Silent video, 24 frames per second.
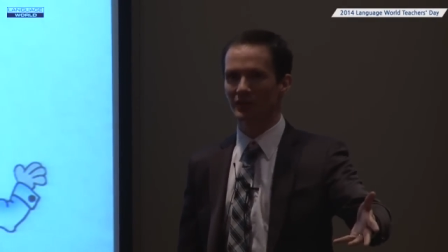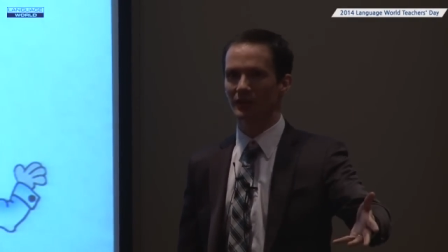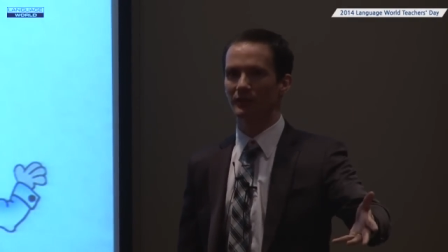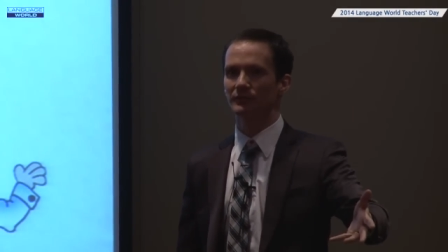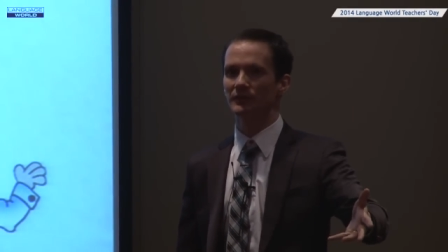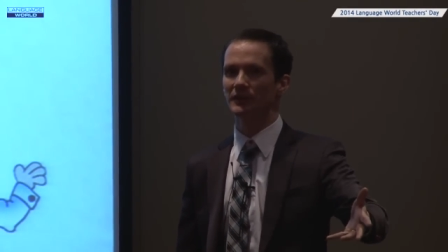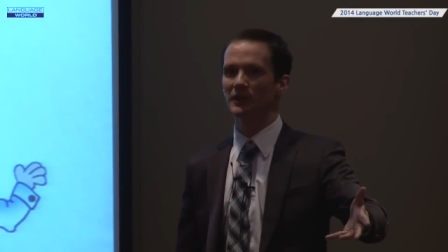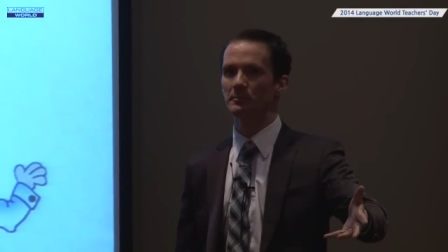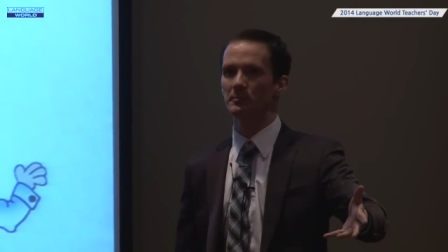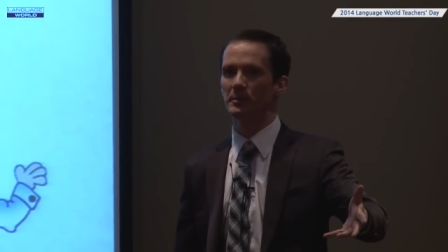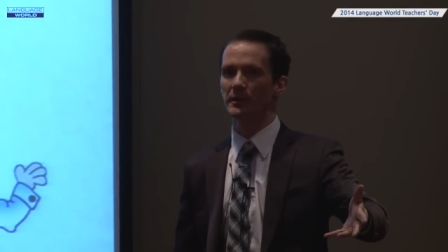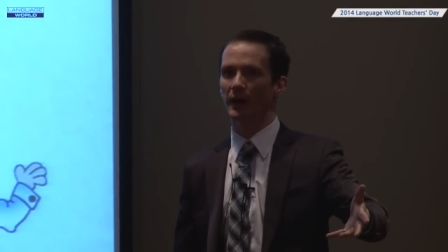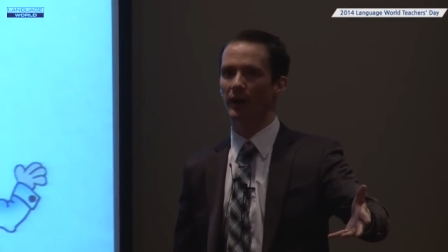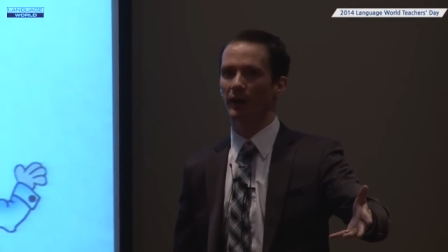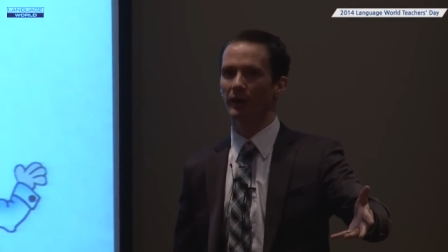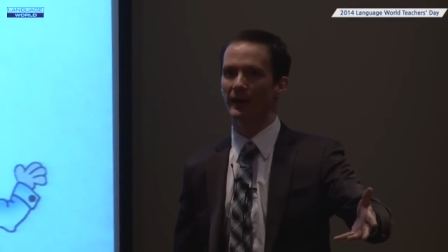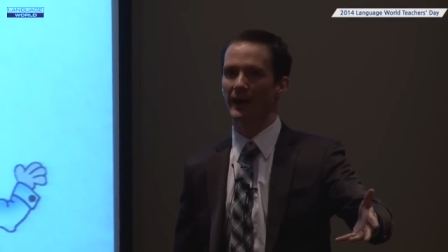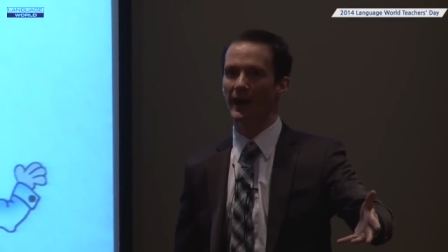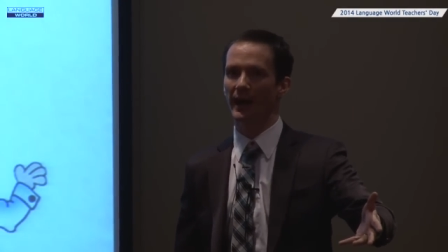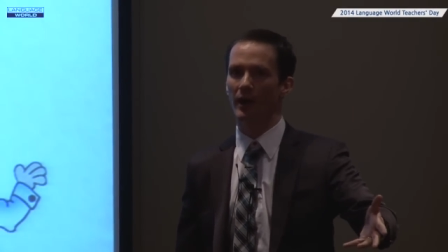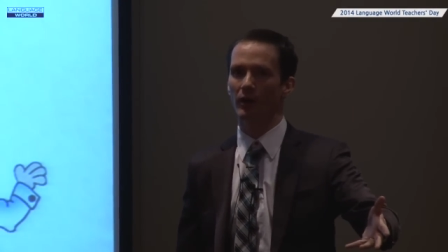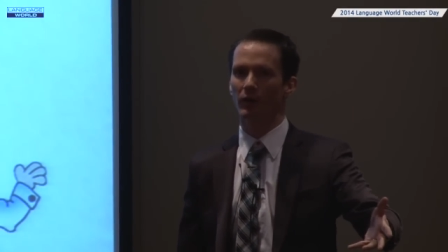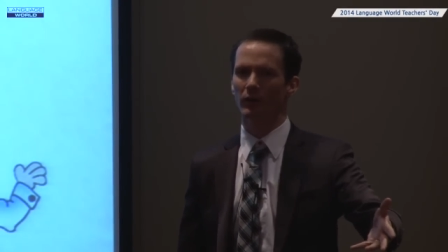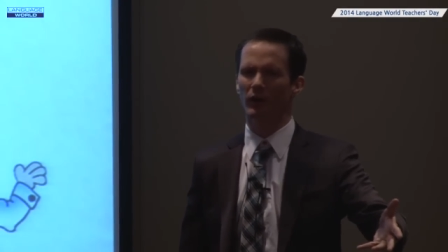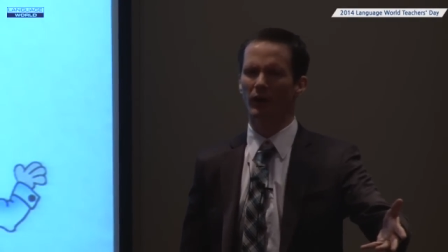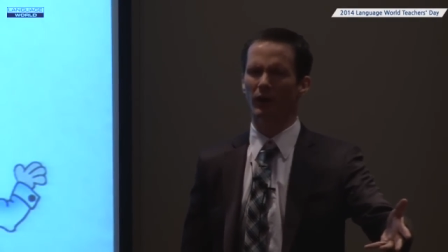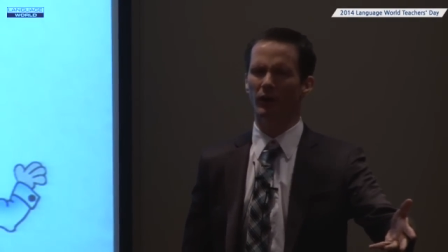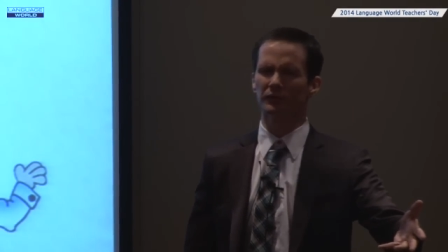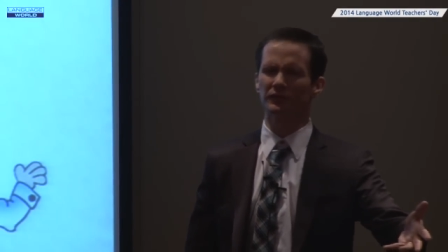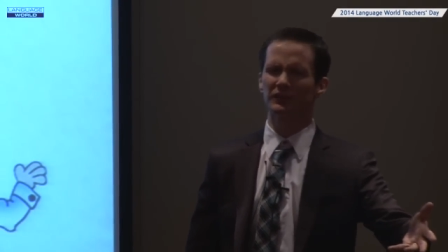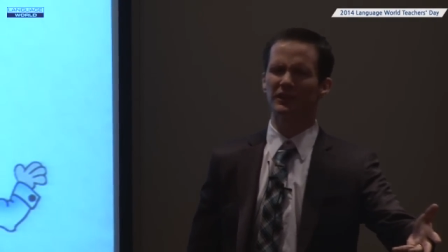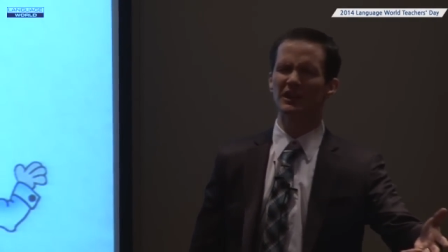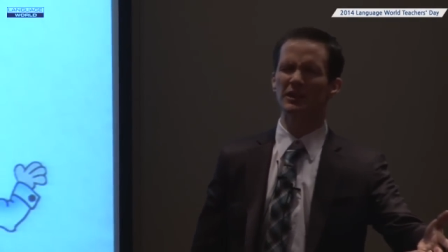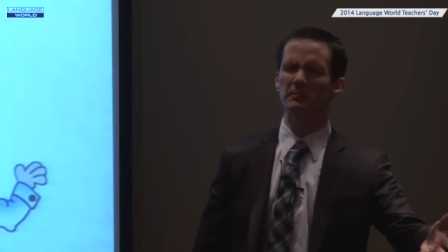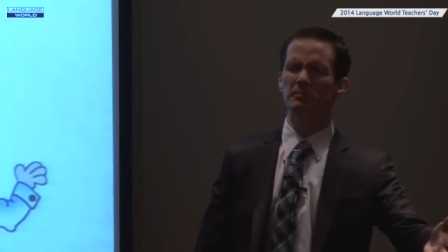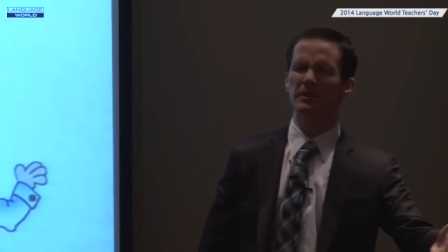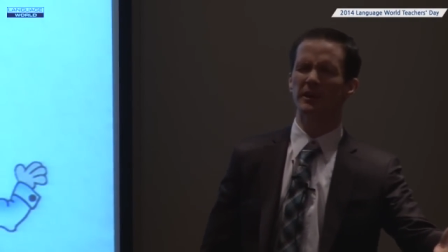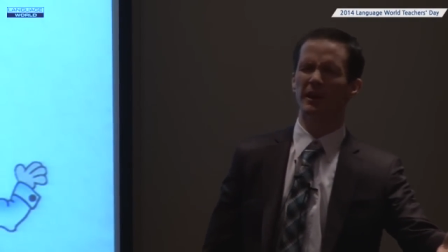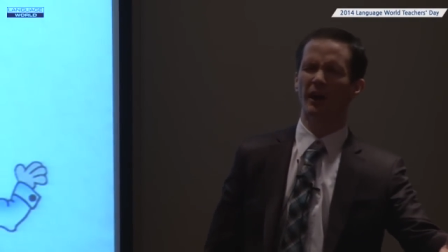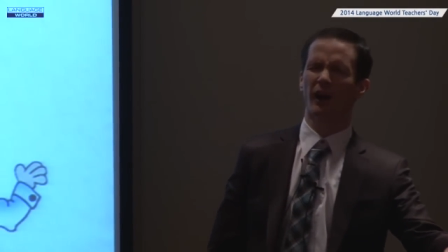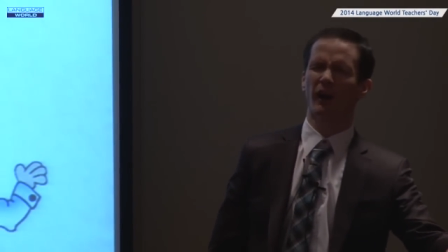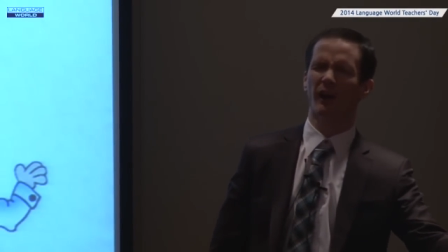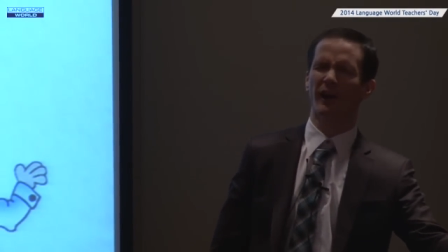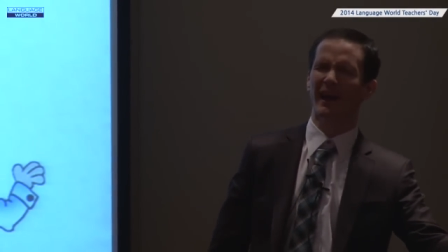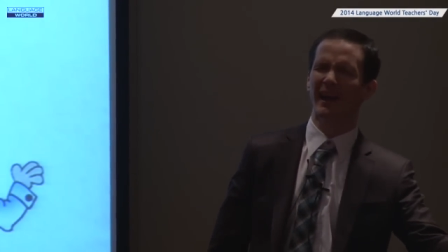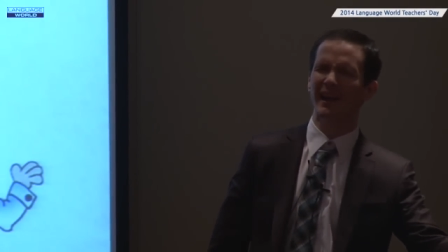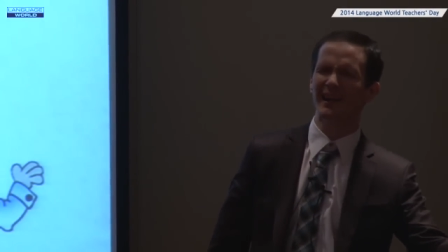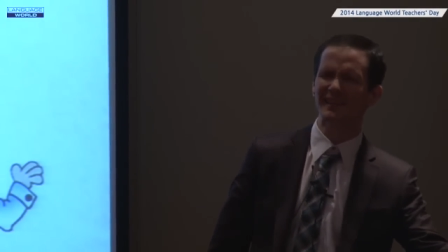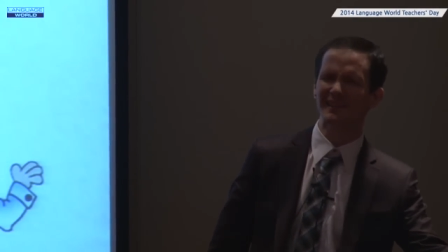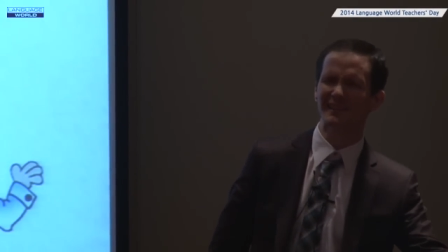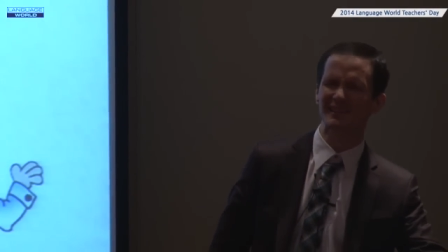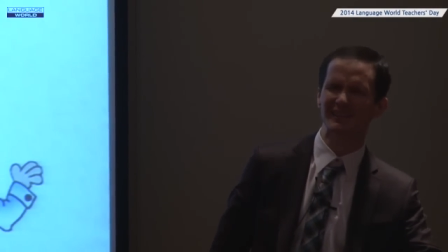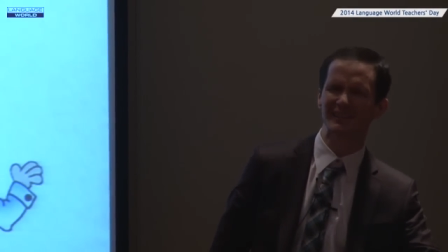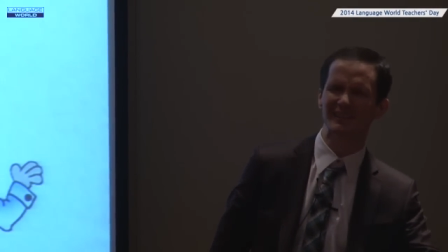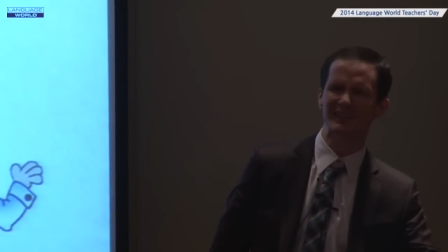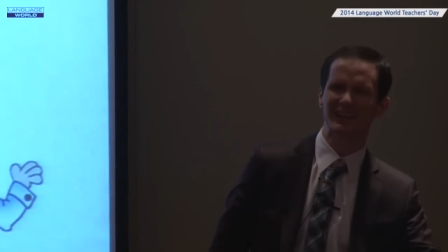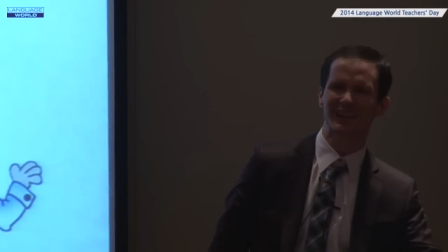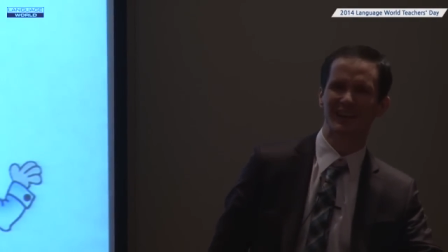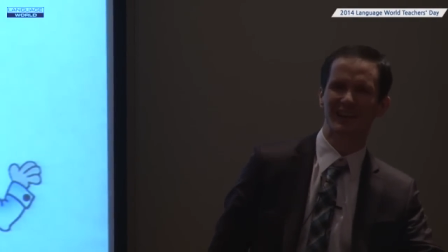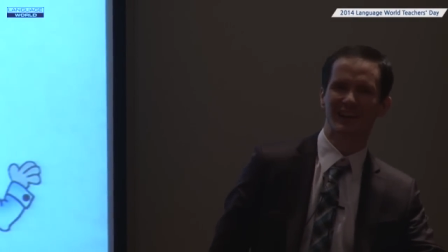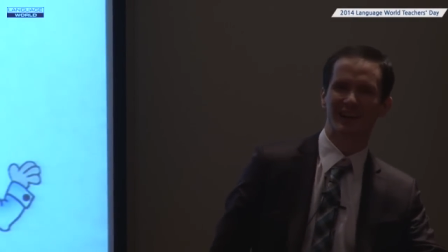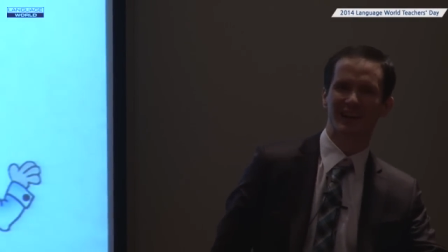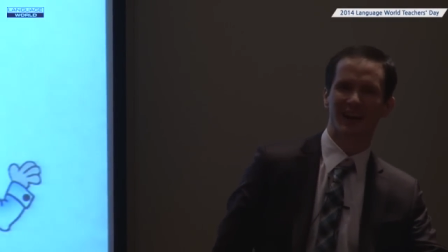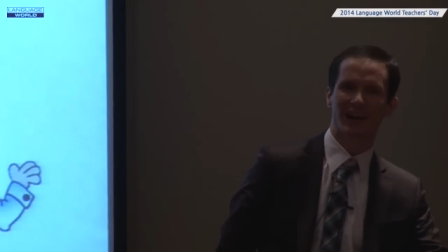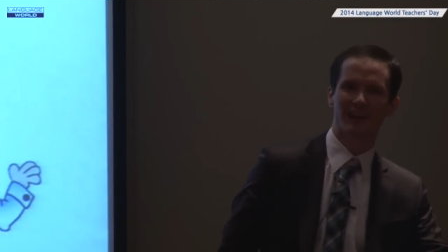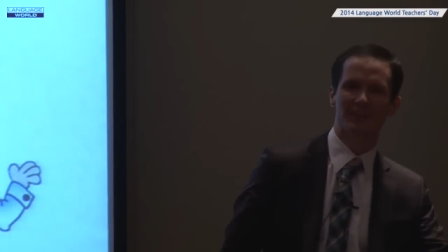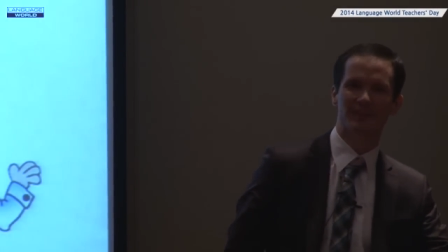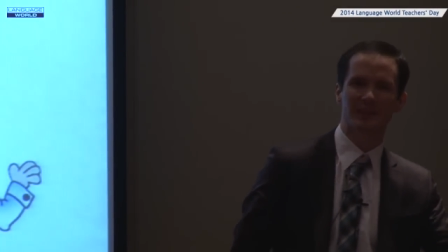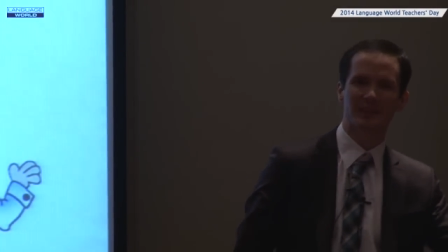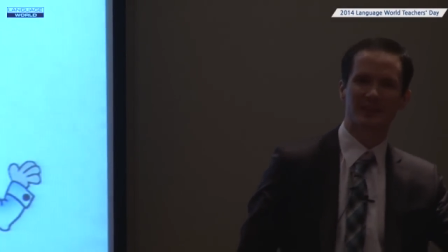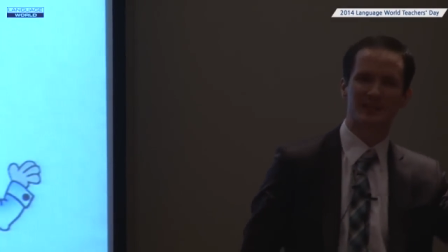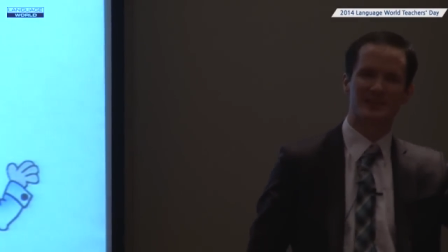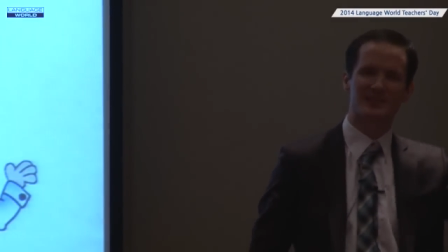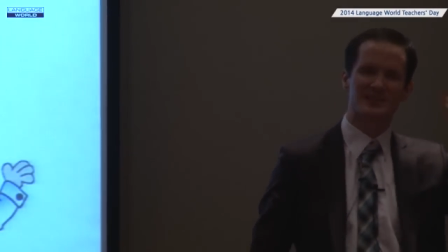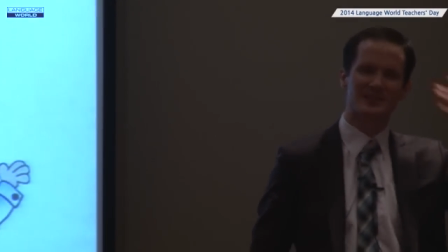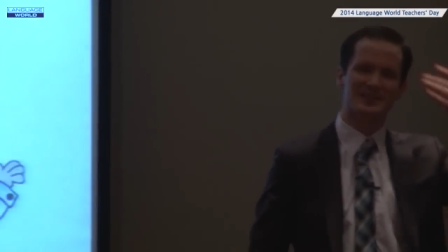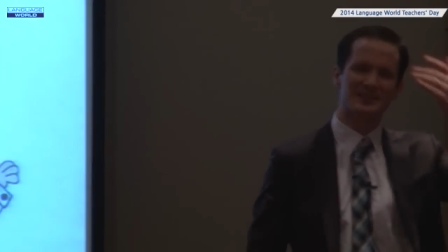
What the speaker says: of TPR now called TPRS. I think it's